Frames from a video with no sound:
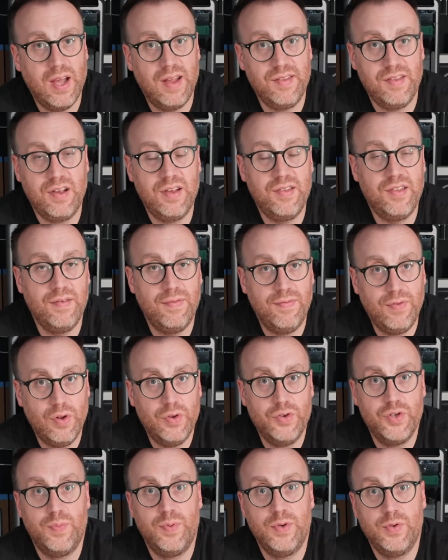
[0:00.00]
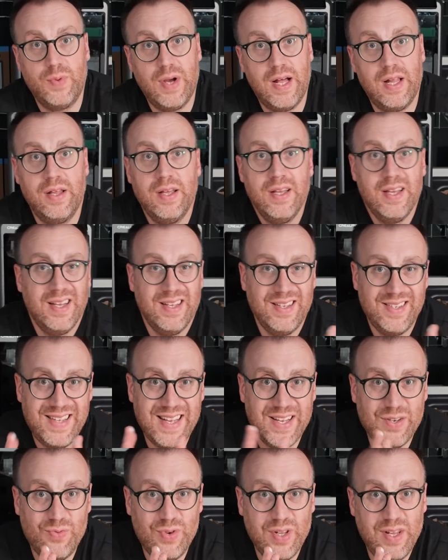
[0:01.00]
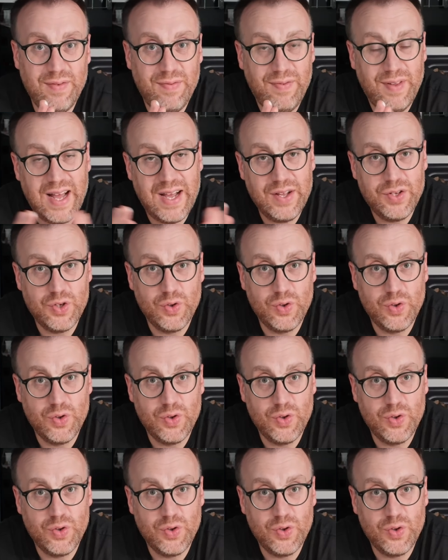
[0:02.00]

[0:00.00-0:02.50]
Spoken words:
because it folds up as well, stays really flat,